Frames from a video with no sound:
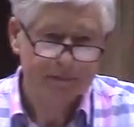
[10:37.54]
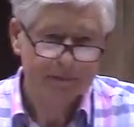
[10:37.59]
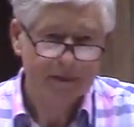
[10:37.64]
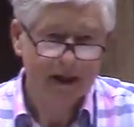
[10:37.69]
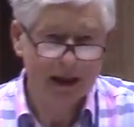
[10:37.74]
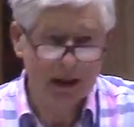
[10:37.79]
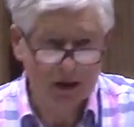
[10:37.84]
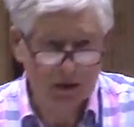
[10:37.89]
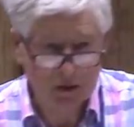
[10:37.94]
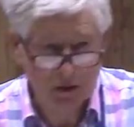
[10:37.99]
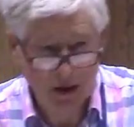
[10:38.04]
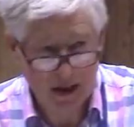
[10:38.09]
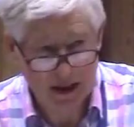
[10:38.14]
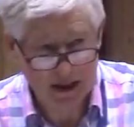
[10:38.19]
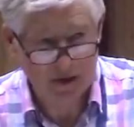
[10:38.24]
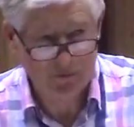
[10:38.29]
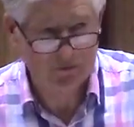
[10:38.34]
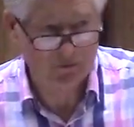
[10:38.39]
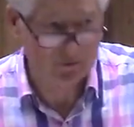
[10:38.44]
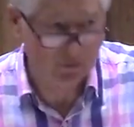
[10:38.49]
they looked
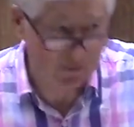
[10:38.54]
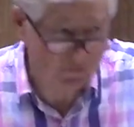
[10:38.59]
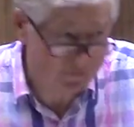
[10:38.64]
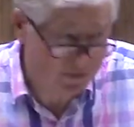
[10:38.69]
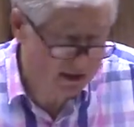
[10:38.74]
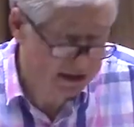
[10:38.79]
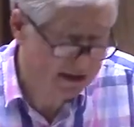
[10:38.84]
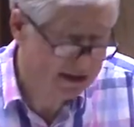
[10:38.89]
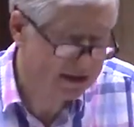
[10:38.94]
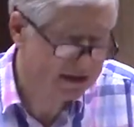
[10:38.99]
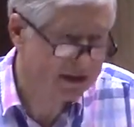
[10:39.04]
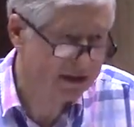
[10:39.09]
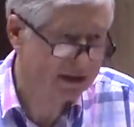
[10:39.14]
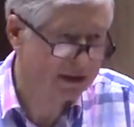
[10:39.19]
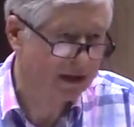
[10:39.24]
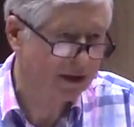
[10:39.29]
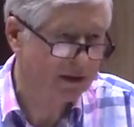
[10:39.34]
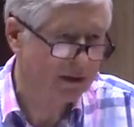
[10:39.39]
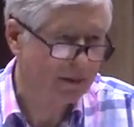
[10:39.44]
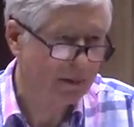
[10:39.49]
like 50 years
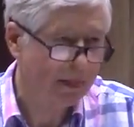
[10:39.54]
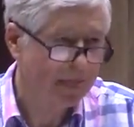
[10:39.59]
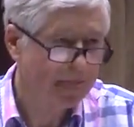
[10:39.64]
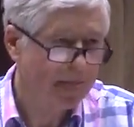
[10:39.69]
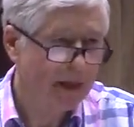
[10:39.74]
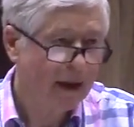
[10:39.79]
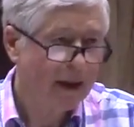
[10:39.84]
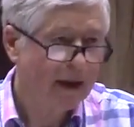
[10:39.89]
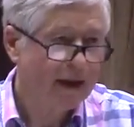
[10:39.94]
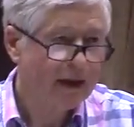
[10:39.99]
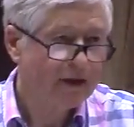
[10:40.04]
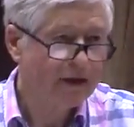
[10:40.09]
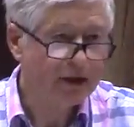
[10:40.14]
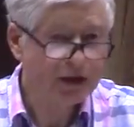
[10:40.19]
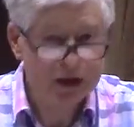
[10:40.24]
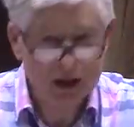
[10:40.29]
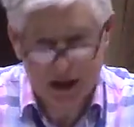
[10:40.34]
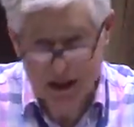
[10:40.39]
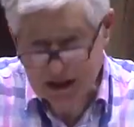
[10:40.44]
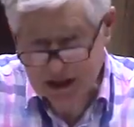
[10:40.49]
ago. The
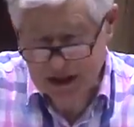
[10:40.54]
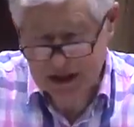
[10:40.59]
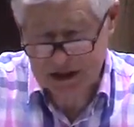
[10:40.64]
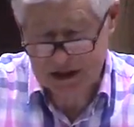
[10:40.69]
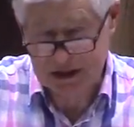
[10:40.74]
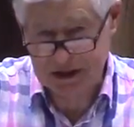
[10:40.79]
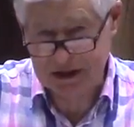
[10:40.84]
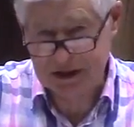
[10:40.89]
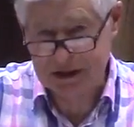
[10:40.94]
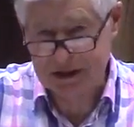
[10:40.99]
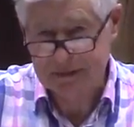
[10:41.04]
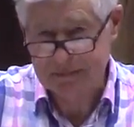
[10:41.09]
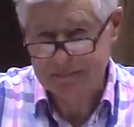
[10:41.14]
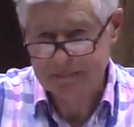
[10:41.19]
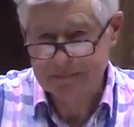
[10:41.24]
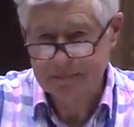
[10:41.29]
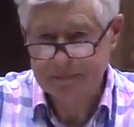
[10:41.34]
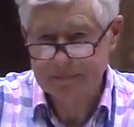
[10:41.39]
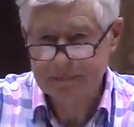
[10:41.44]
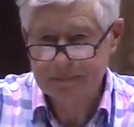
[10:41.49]
teachers
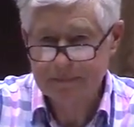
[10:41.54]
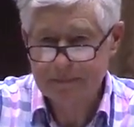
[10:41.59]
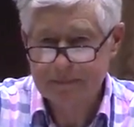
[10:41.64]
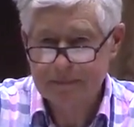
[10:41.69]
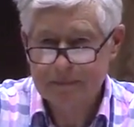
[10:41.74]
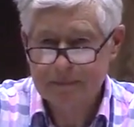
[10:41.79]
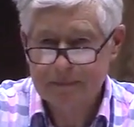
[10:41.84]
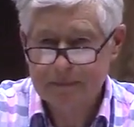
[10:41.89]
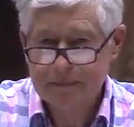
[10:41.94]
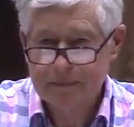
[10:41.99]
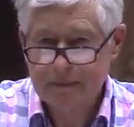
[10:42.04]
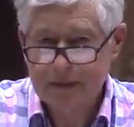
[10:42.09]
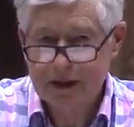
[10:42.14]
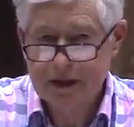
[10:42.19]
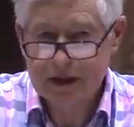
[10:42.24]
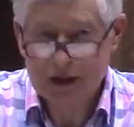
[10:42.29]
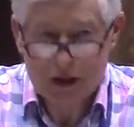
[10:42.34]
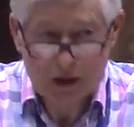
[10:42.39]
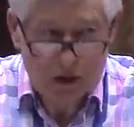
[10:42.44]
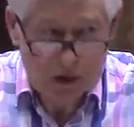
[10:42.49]

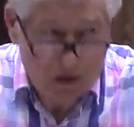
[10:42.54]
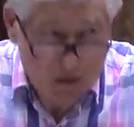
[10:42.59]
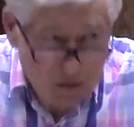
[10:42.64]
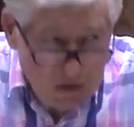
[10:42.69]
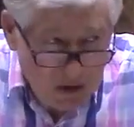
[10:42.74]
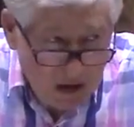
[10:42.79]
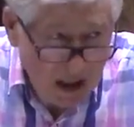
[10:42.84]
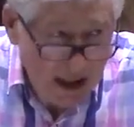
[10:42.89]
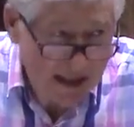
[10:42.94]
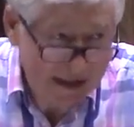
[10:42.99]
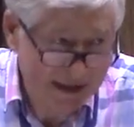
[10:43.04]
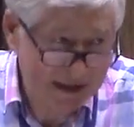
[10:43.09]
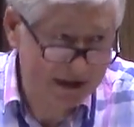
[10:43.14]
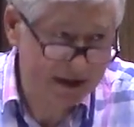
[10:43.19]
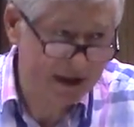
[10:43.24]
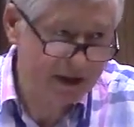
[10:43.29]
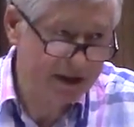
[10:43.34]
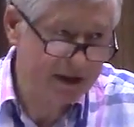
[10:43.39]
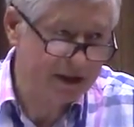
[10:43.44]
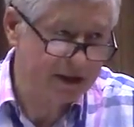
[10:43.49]
still look like
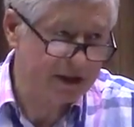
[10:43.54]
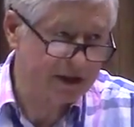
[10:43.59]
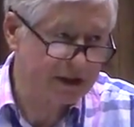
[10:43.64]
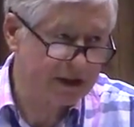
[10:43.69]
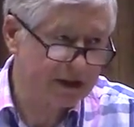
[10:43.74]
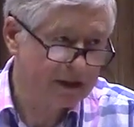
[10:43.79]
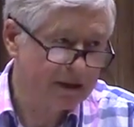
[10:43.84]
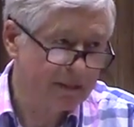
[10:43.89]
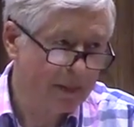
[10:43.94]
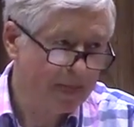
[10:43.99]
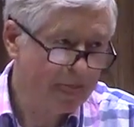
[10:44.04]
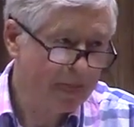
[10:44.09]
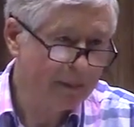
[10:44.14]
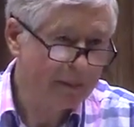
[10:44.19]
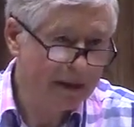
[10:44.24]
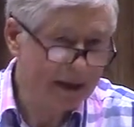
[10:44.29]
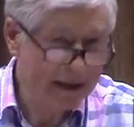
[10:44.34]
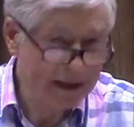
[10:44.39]
teachers, but